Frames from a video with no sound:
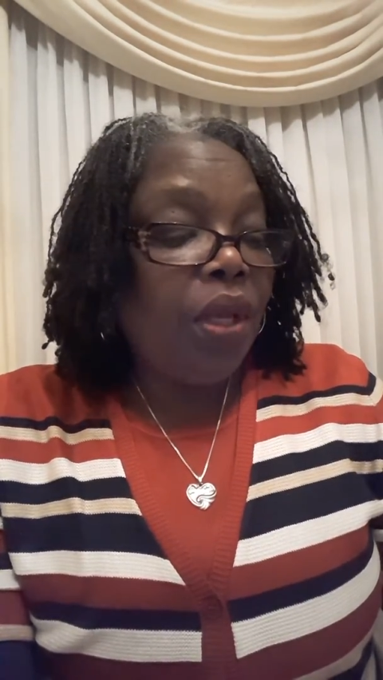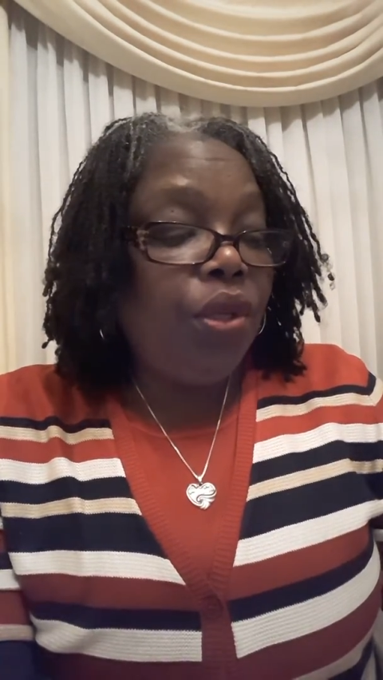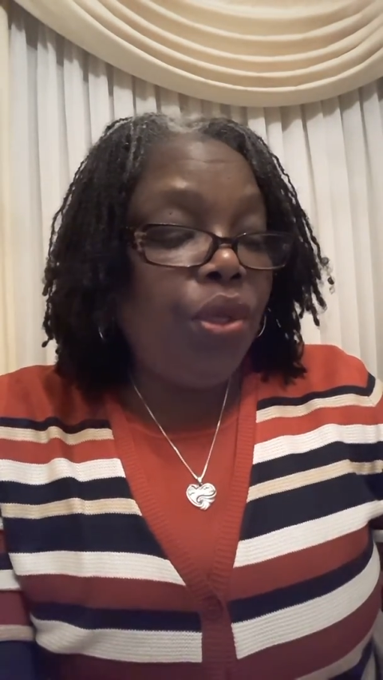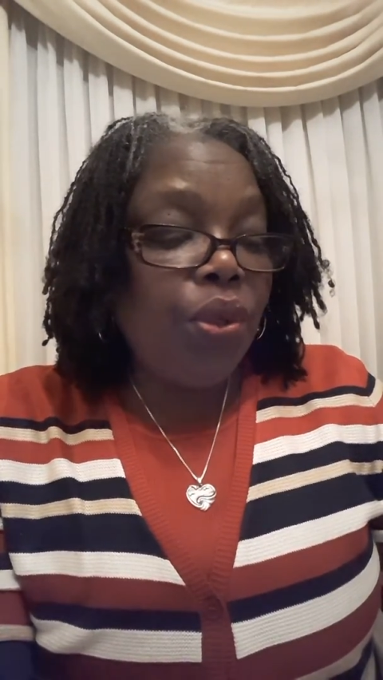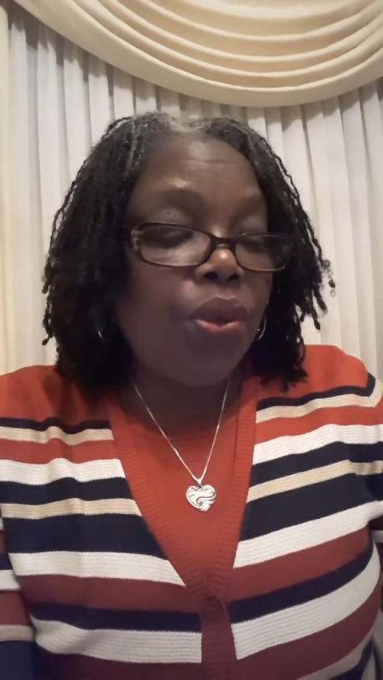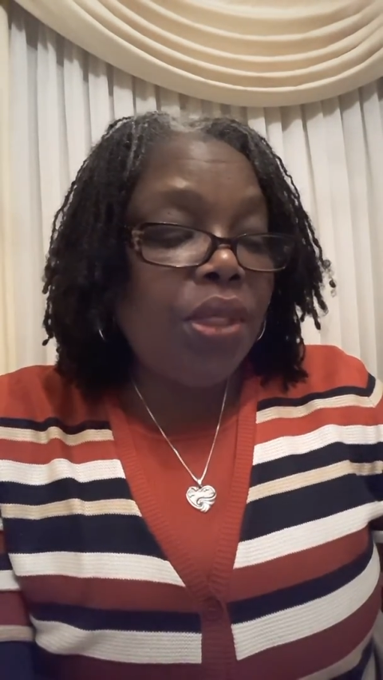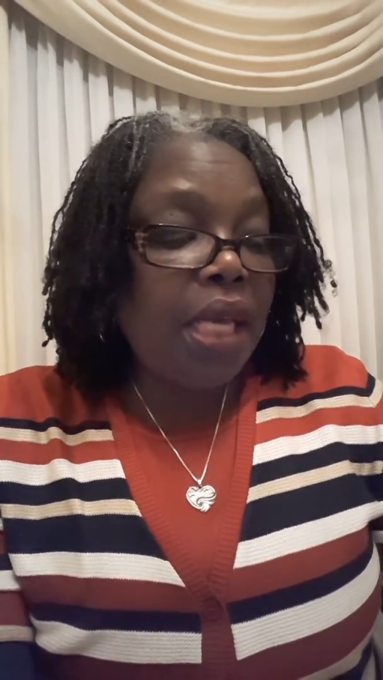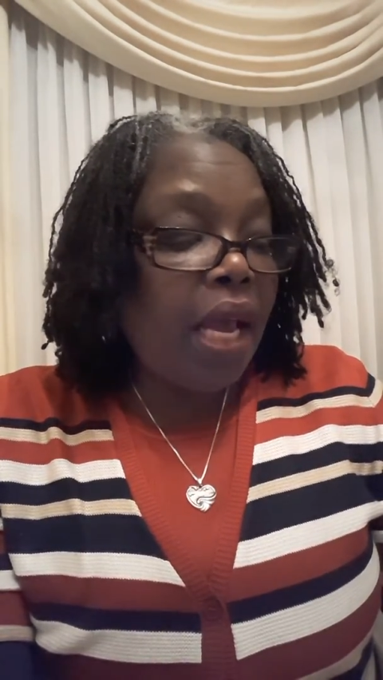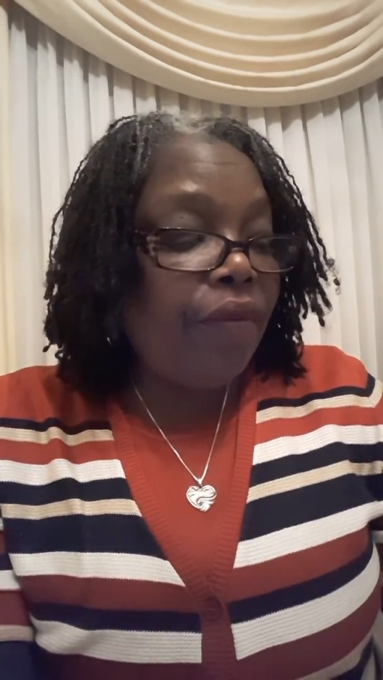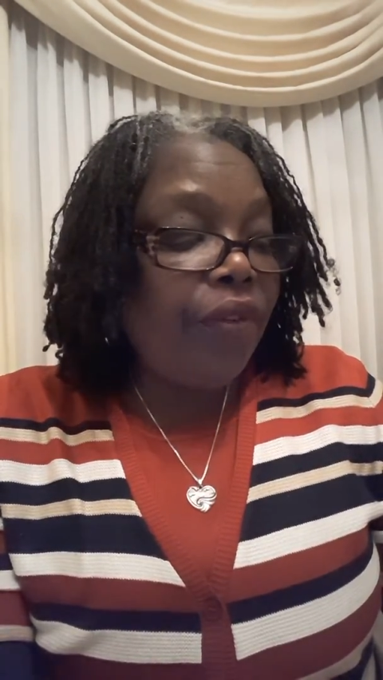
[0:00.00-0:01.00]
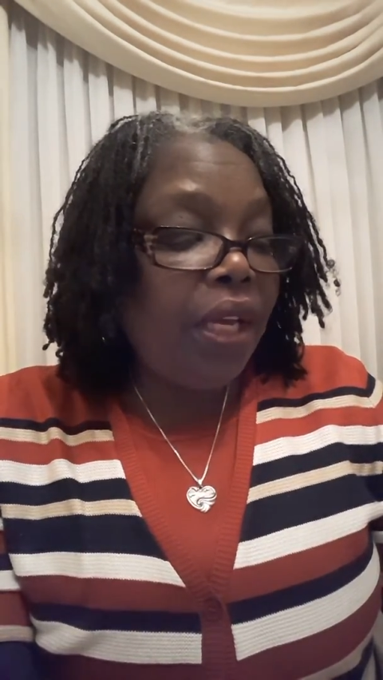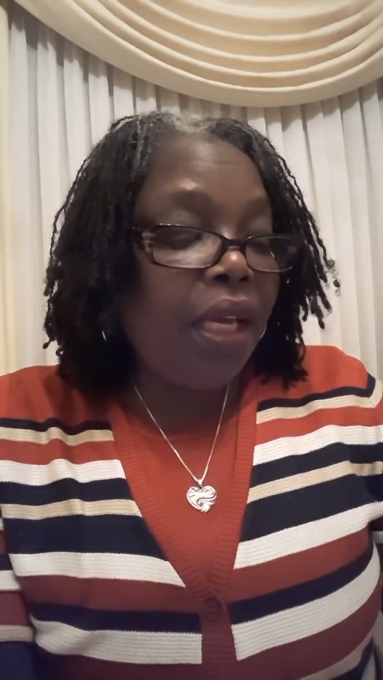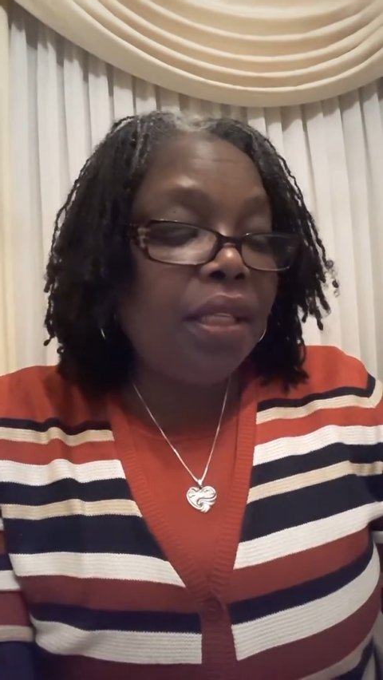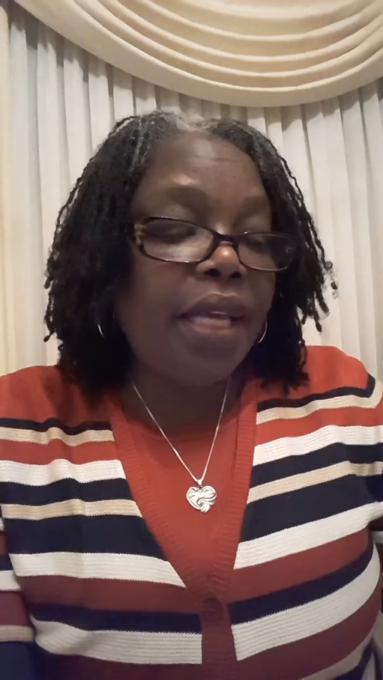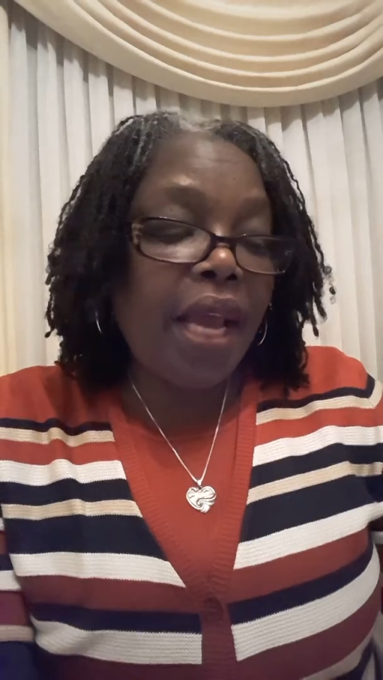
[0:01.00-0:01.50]
Use every
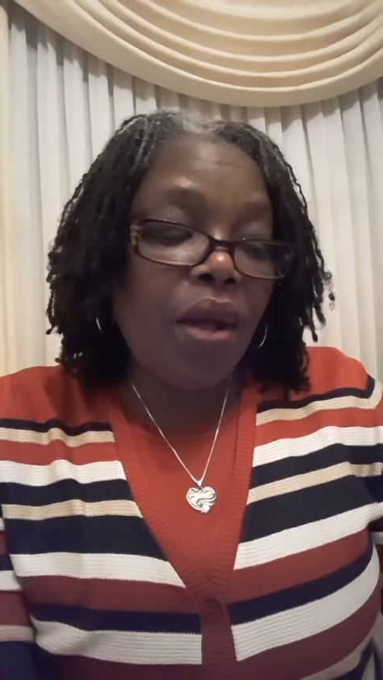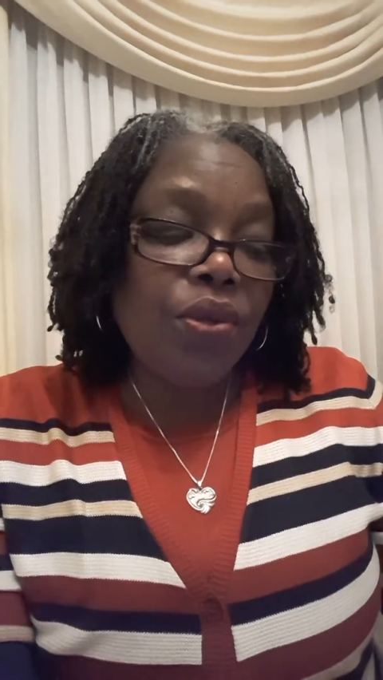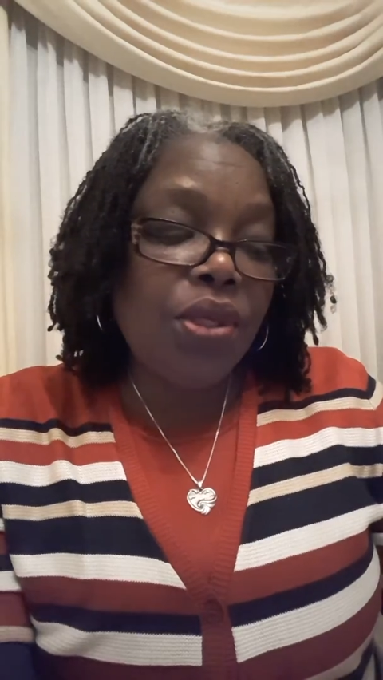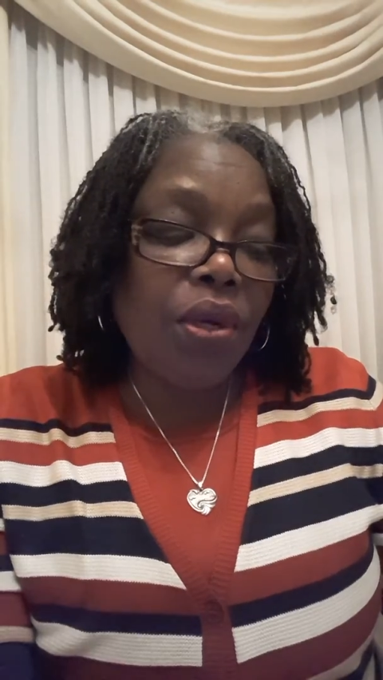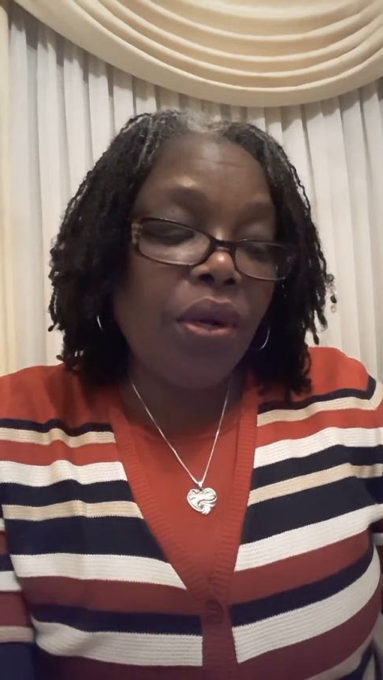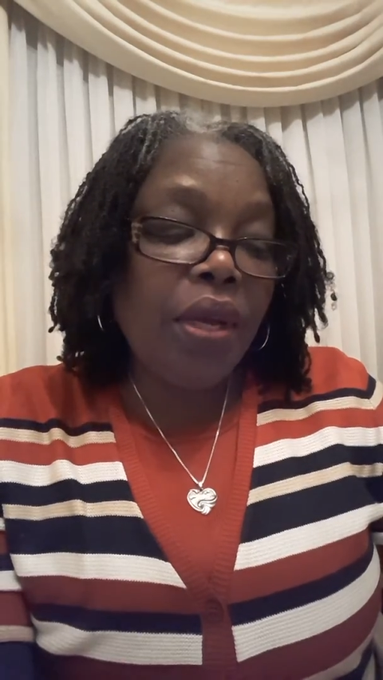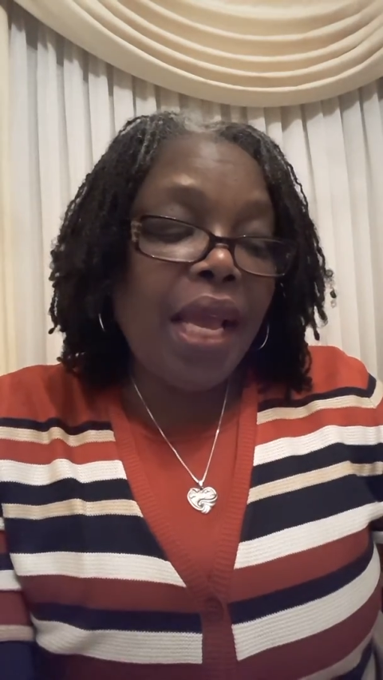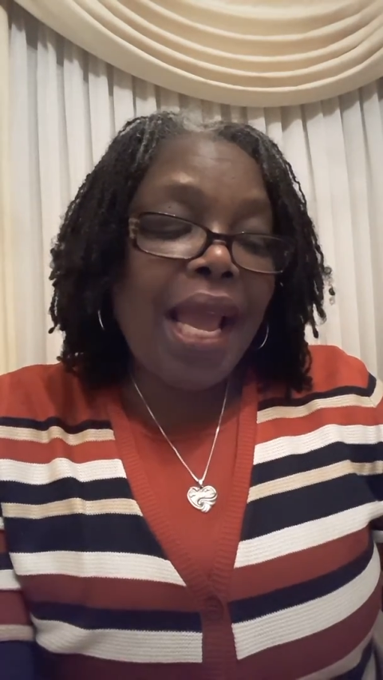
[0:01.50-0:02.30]
encounter